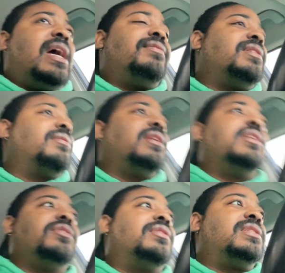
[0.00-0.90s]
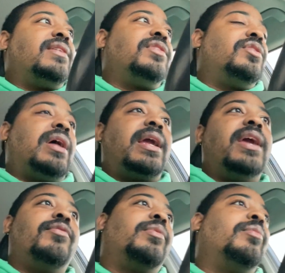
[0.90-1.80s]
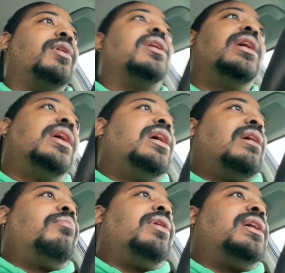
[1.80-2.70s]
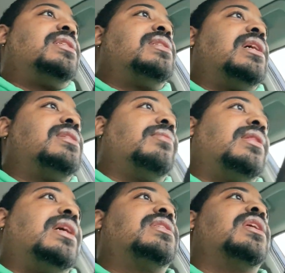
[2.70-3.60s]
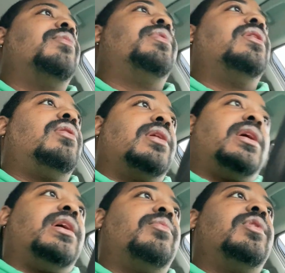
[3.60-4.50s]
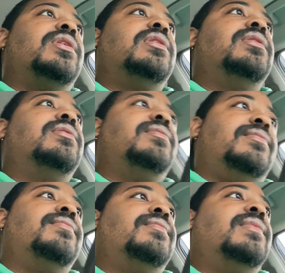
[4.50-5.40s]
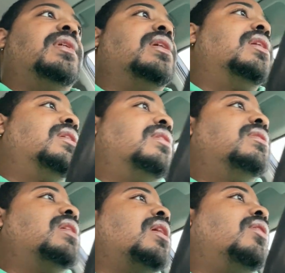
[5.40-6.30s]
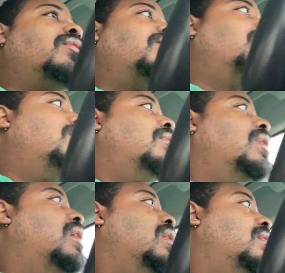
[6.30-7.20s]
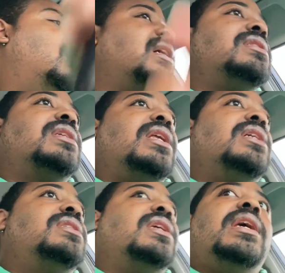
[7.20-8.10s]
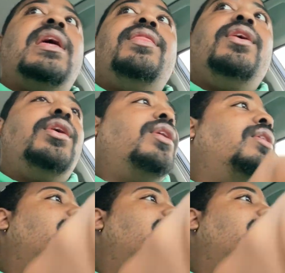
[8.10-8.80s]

something to do this afternoon. I can't remember, but it's not something that's going to be on camera. So let's get it together.